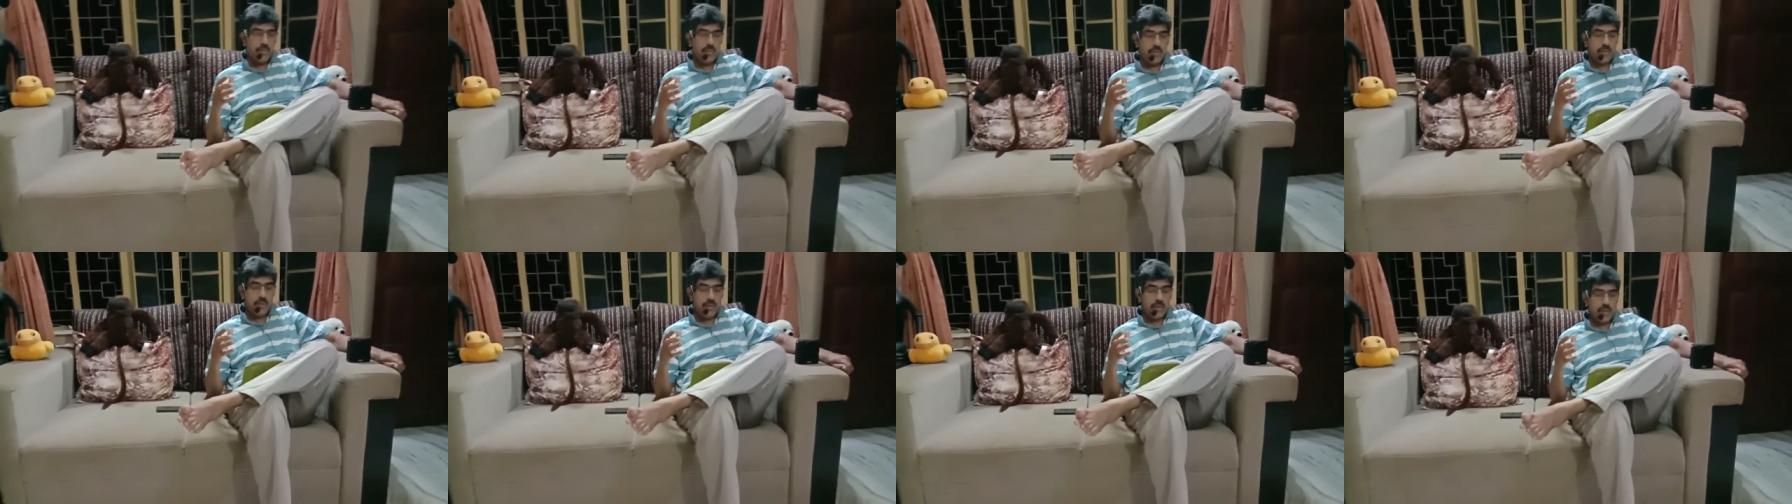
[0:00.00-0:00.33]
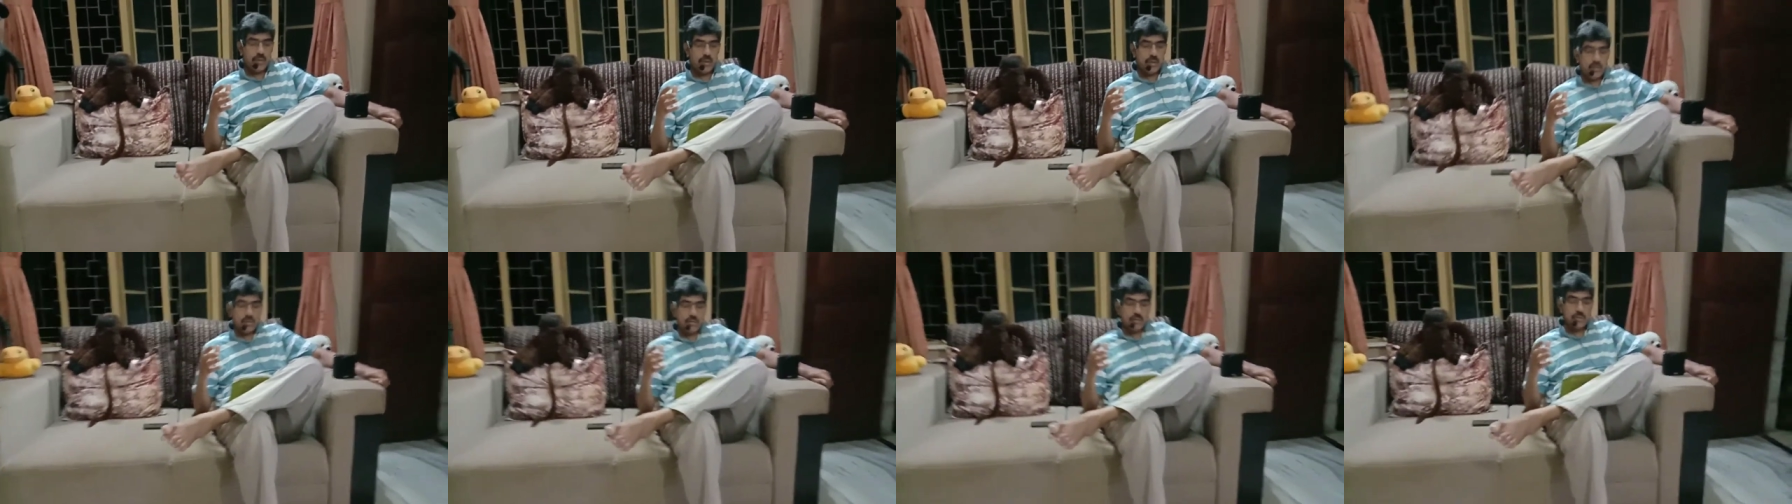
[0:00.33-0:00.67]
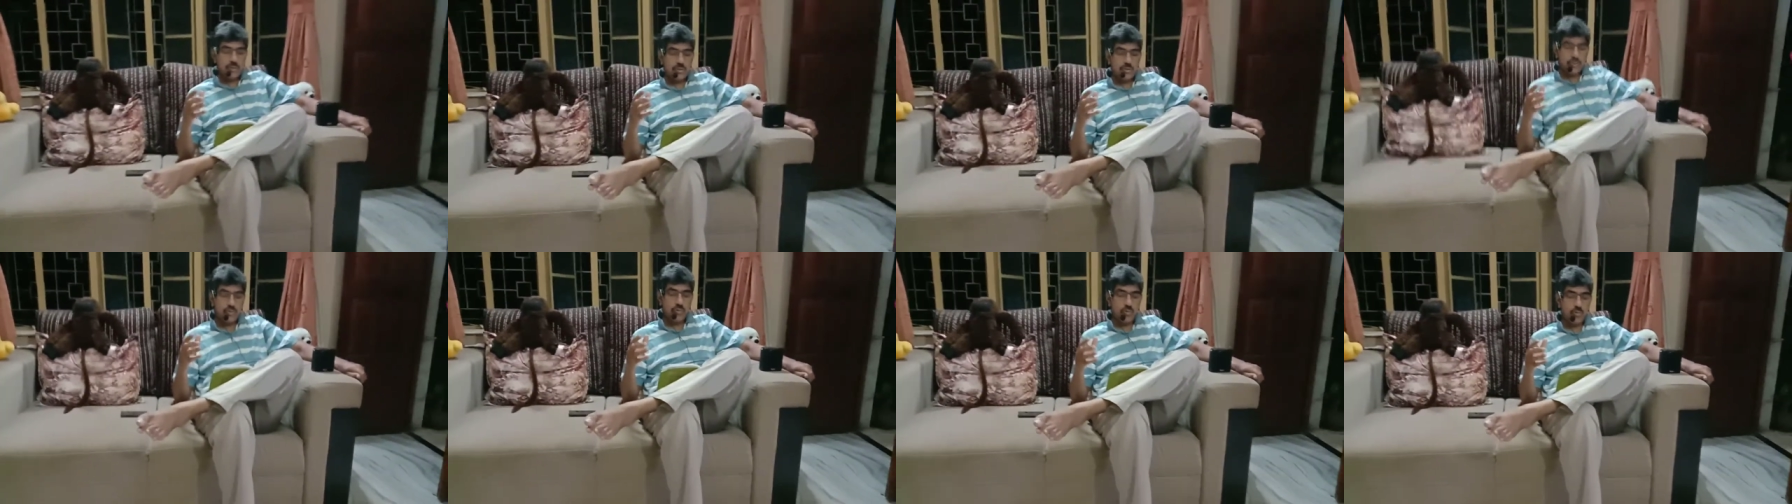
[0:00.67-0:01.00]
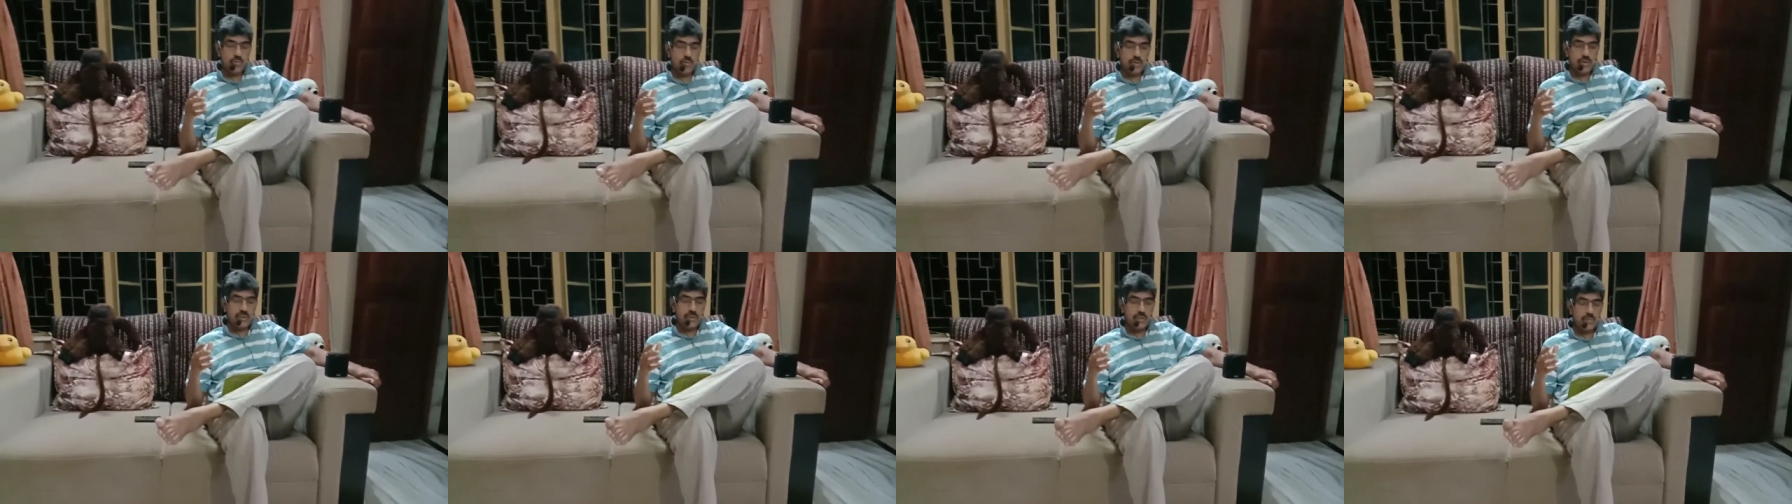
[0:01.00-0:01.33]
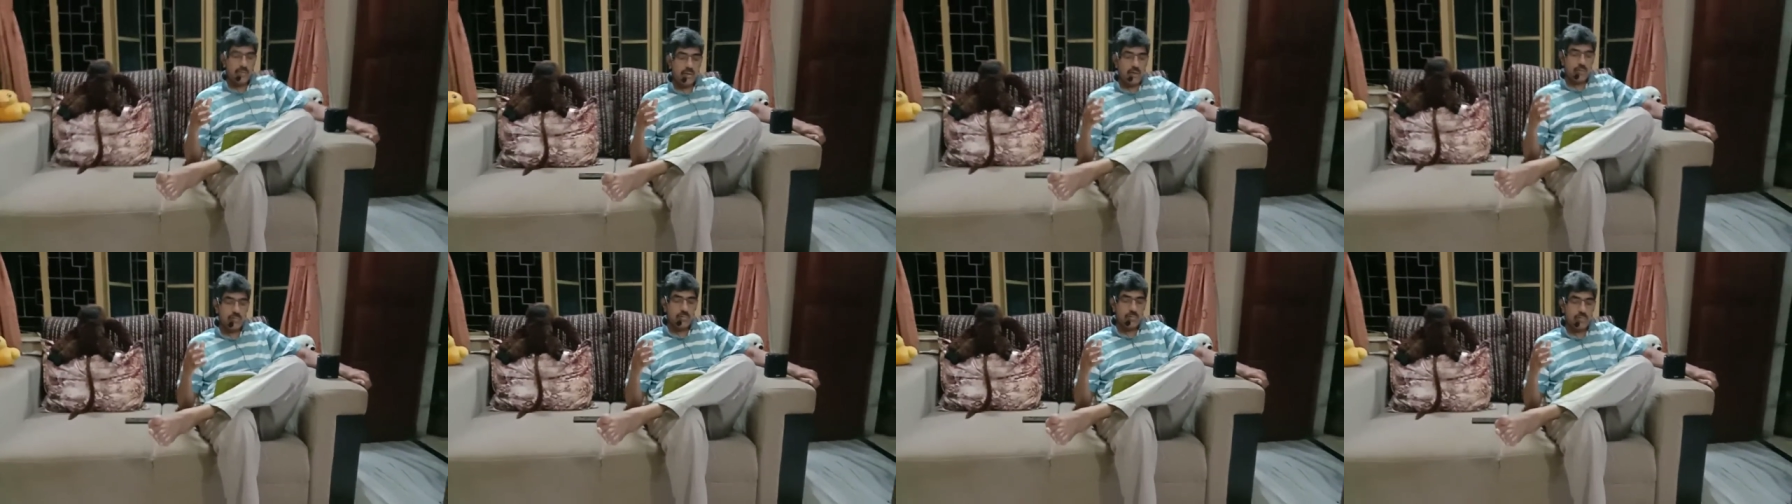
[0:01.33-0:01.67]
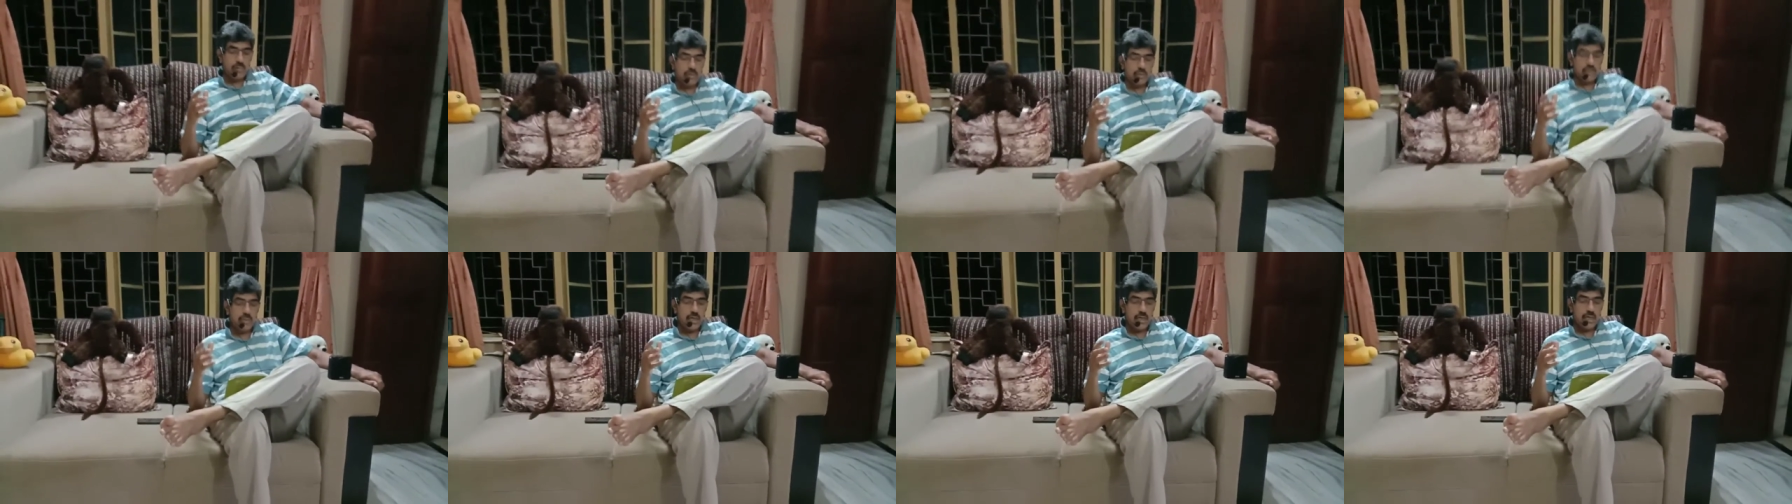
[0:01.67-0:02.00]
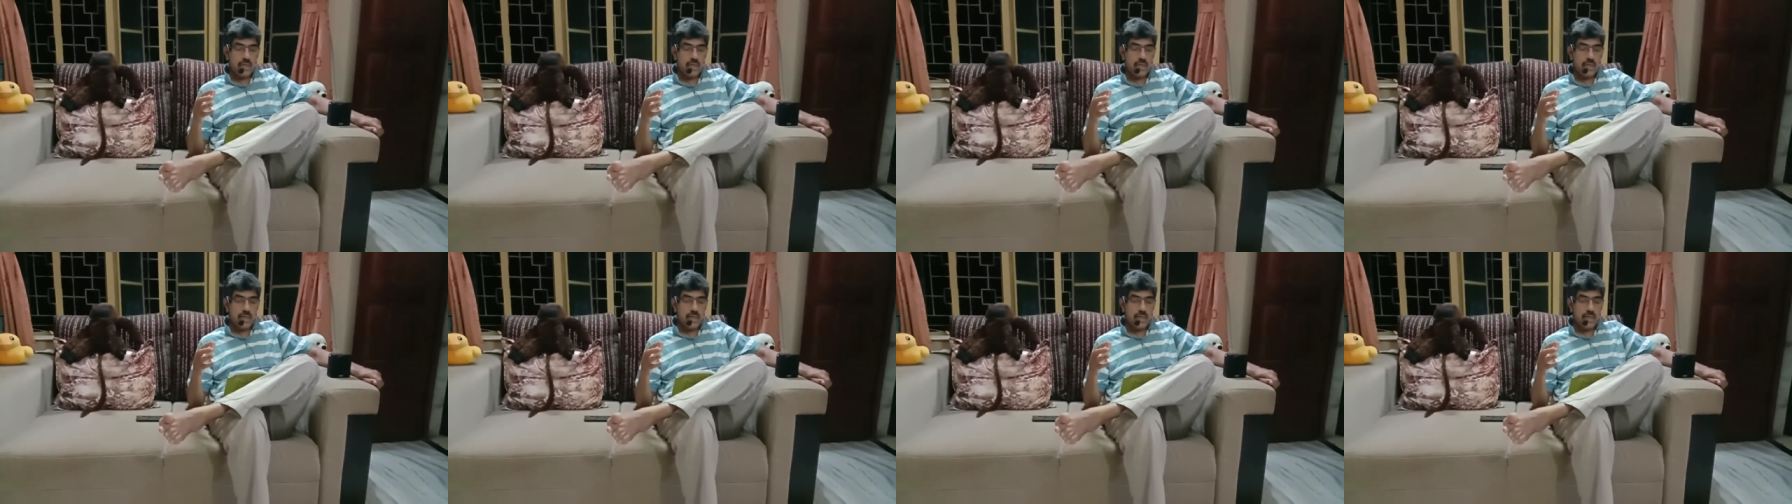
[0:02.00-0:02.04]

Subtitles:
the stories about these